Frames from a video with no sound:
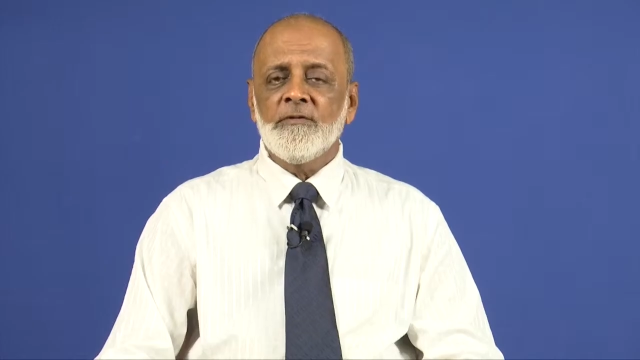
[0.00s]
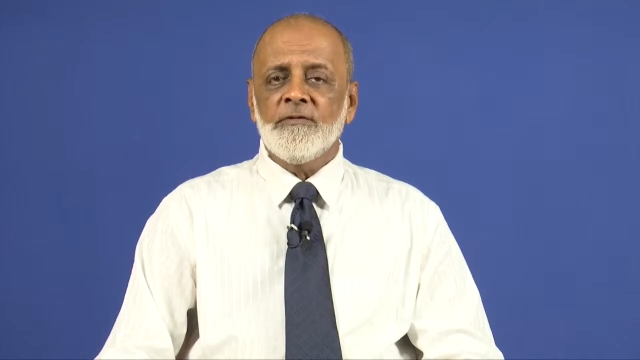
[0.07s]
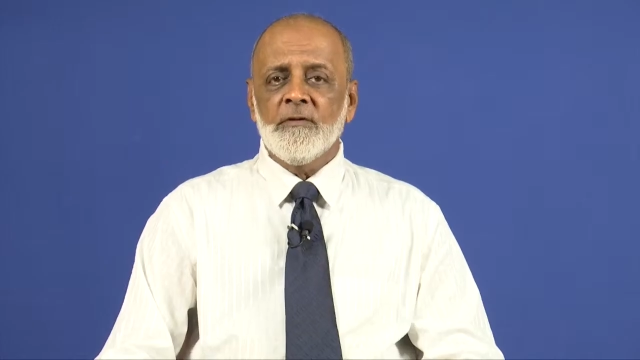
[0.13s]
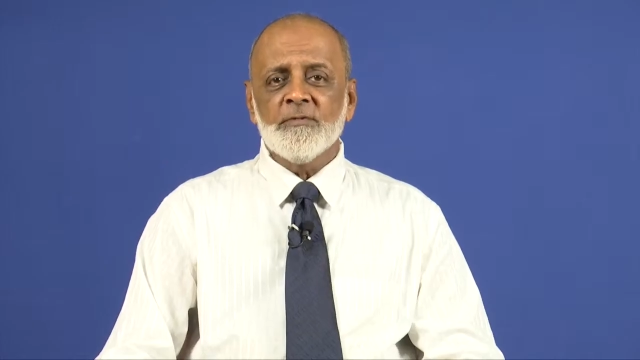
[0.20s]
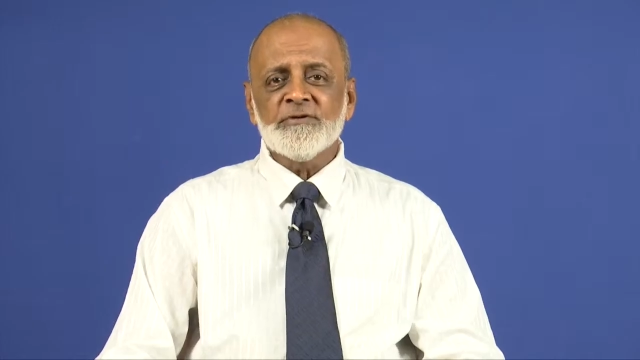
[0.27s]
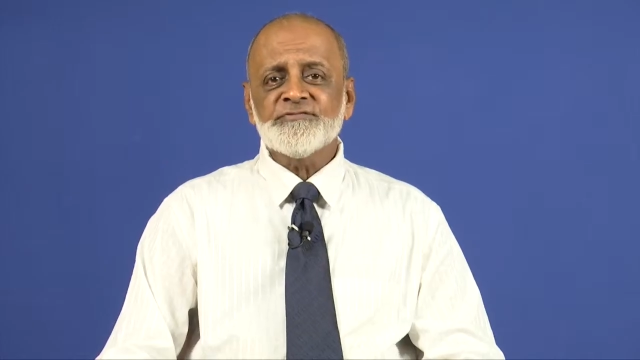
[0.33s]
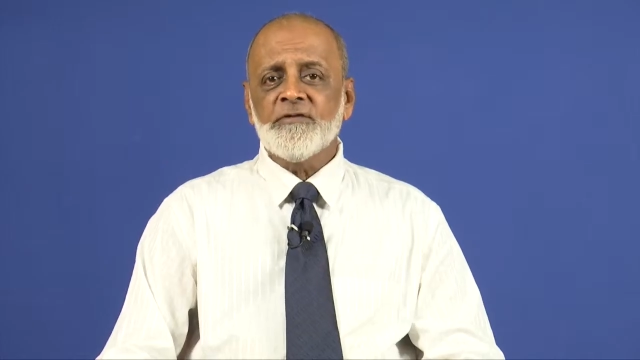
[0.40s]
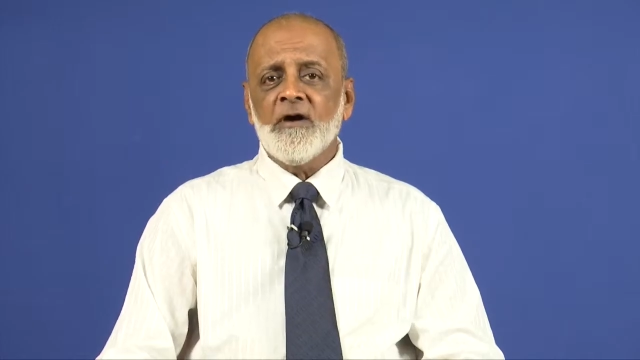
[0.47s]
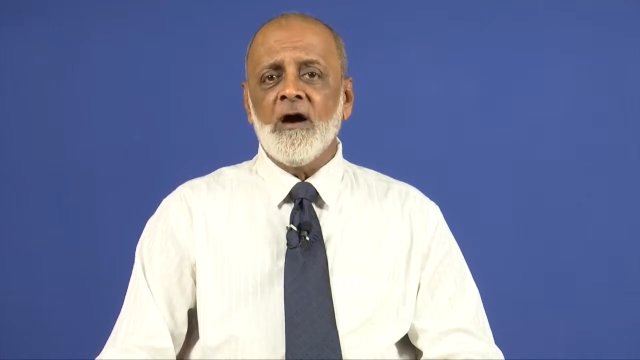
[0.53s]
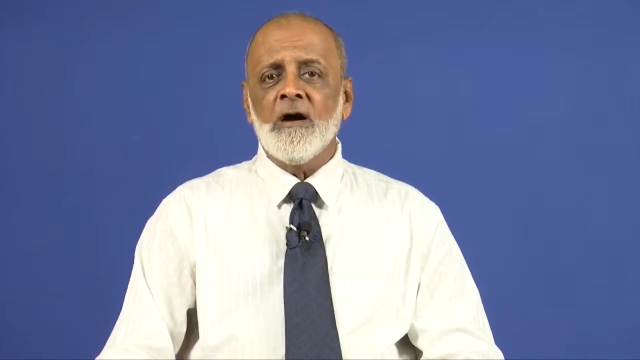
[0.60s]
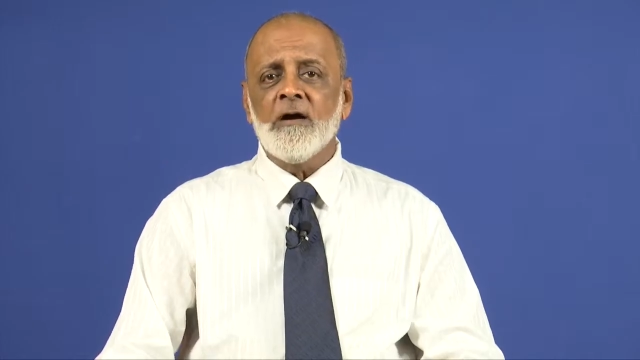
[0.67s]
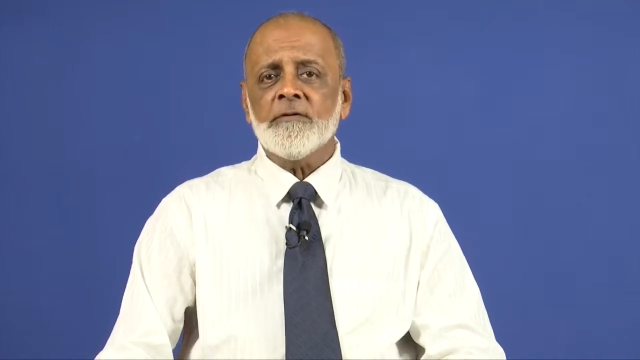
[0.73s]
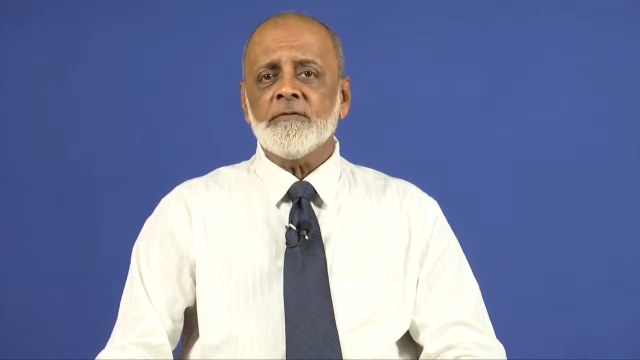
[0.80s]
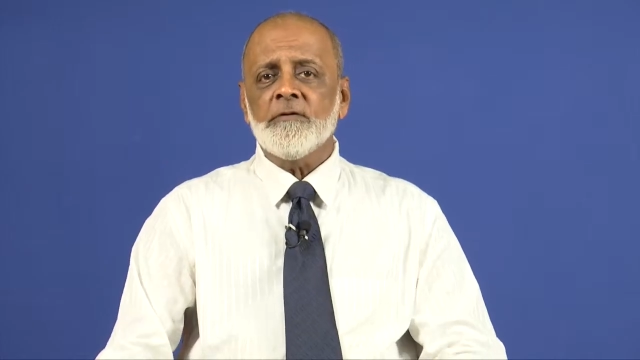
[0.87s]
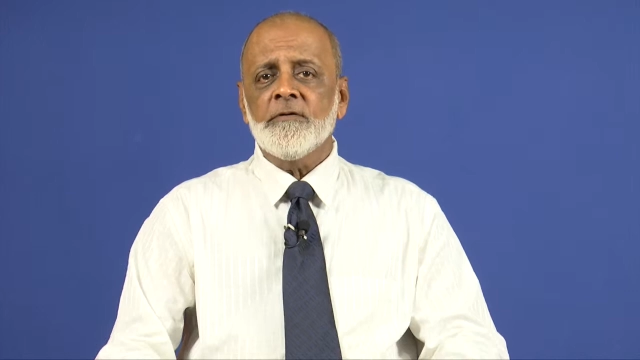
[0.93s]

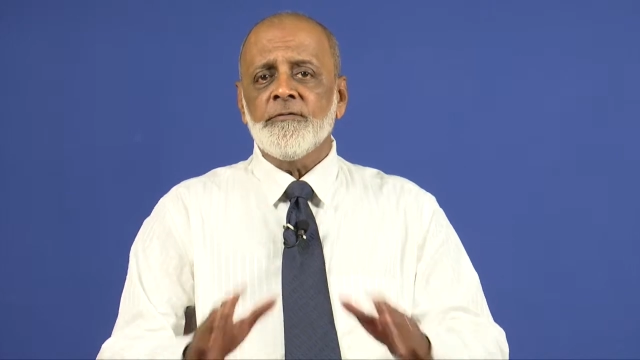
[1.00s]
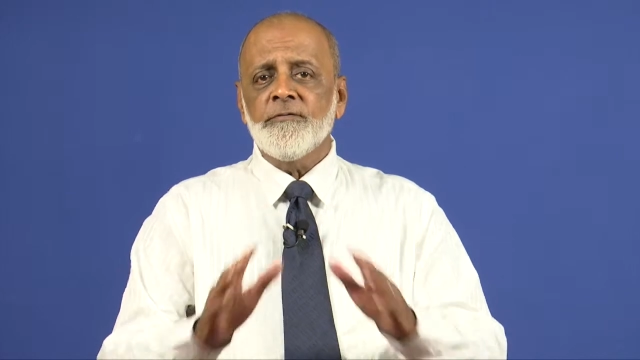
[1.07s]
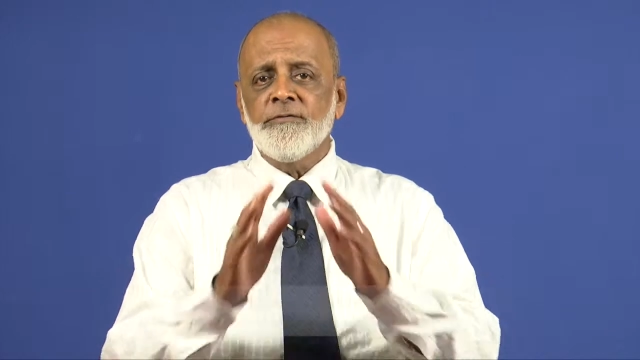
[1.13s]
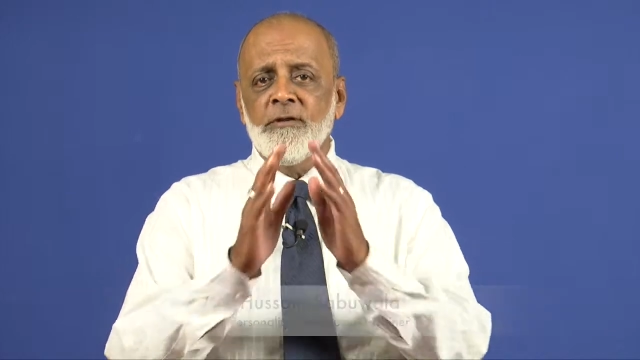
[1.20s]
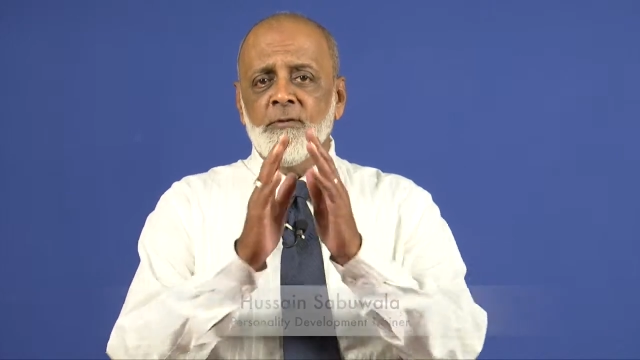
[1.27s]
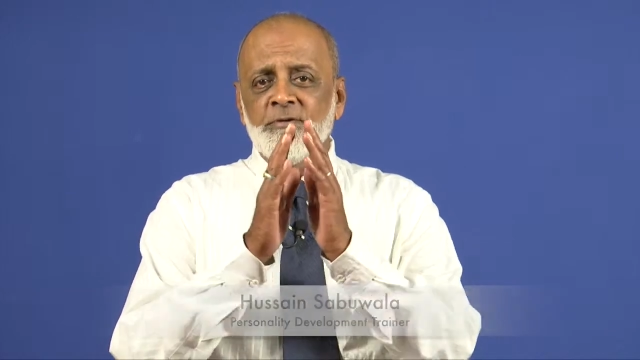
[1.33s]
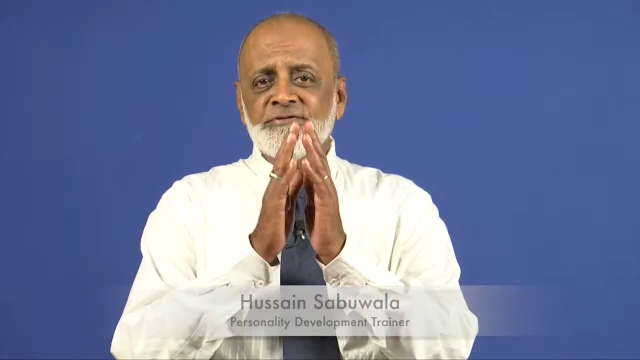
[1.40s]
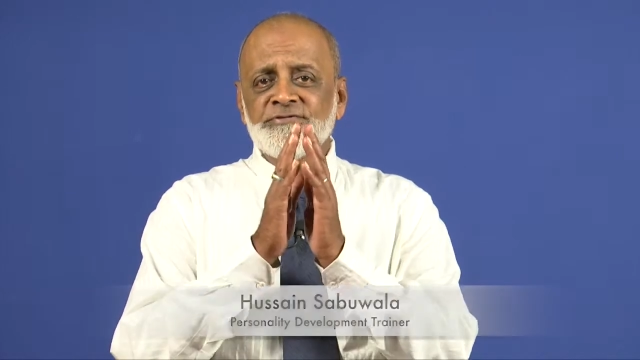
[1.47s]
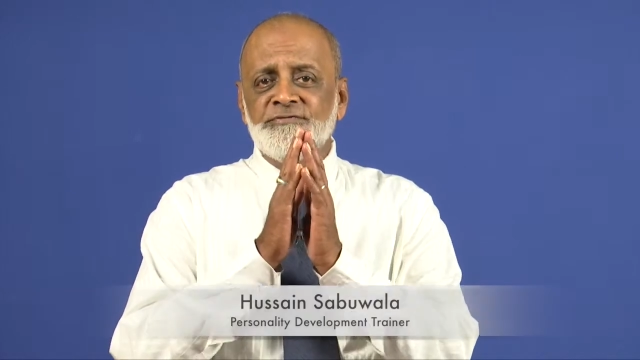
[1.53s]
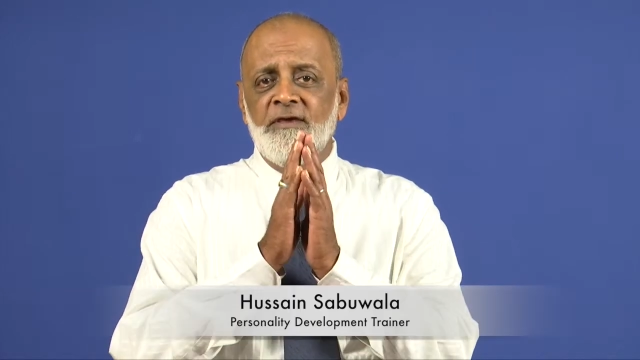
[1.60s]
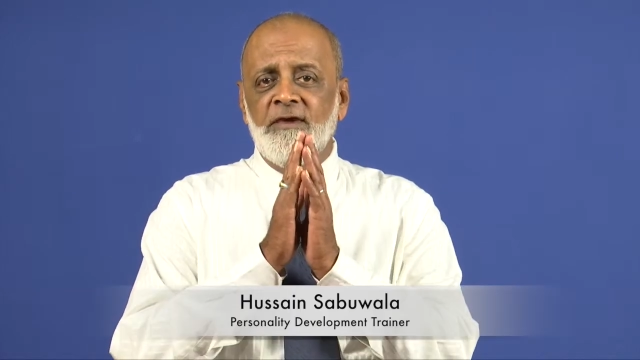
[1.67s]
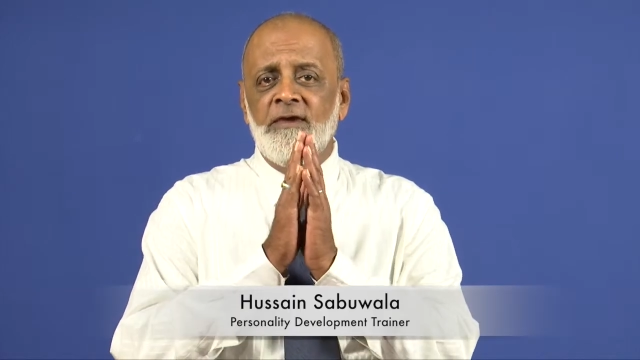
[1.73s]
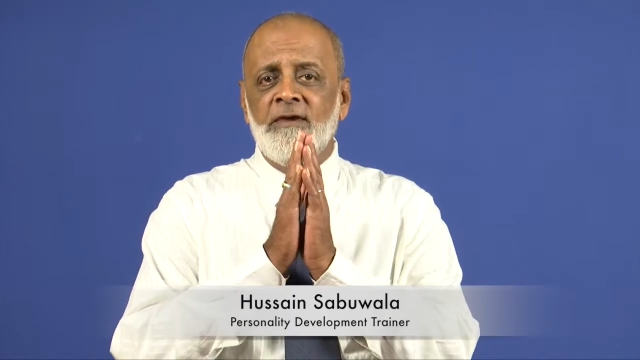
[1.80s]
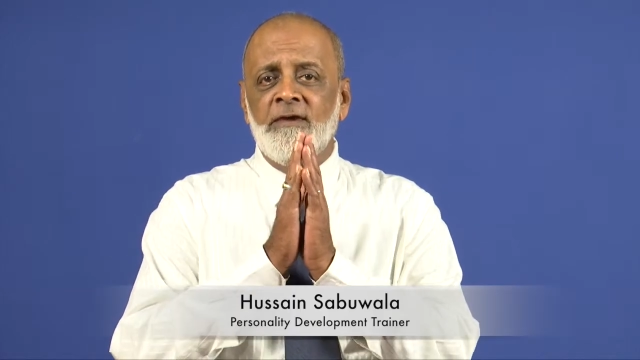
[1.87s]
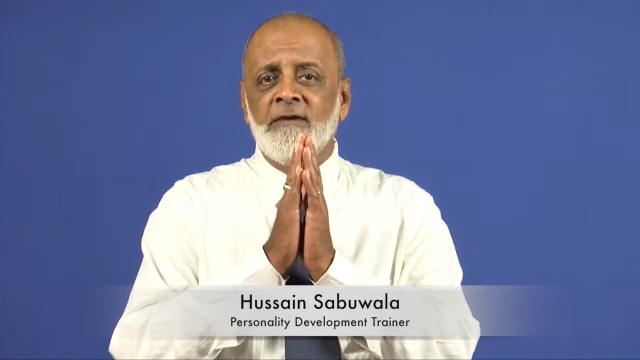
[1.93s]
Namaskar,
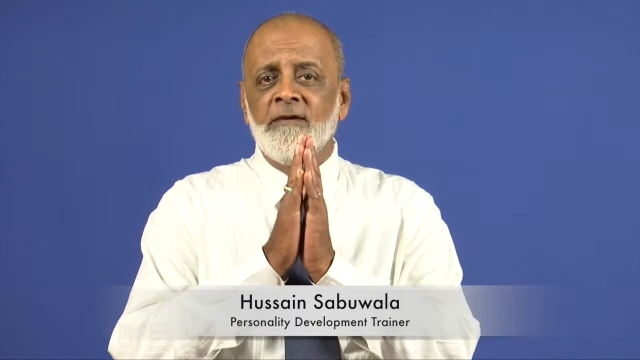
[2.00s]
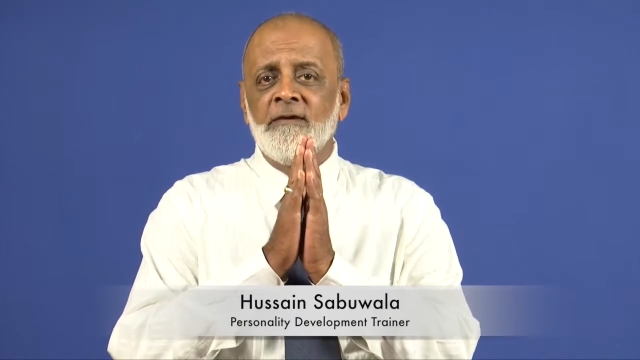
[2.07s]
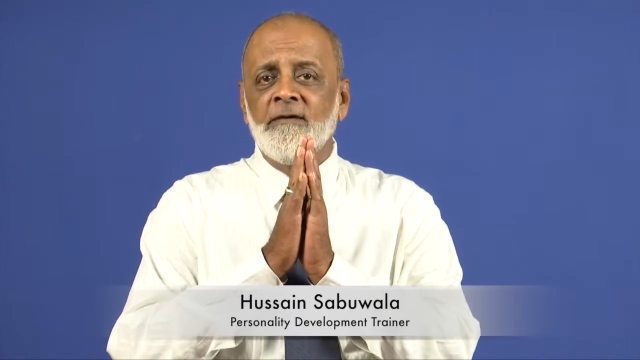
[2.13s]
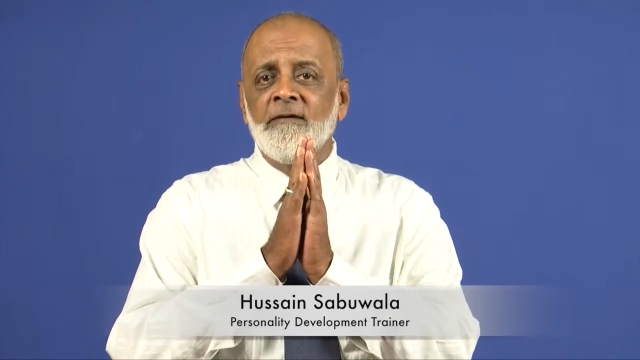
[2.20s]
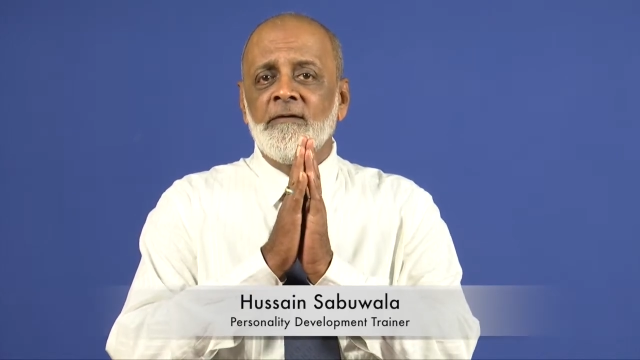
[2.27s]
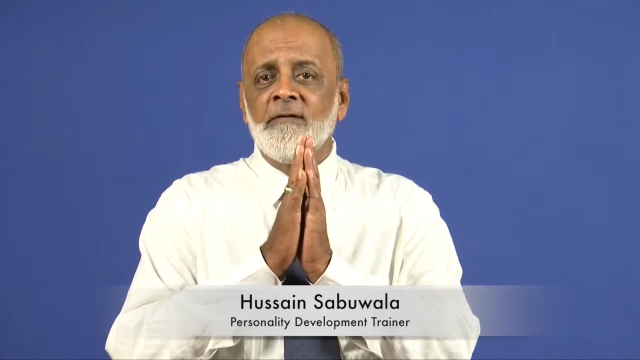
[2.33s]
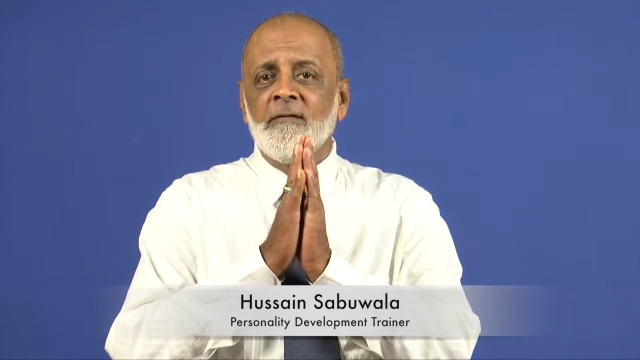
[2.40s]
Namaste,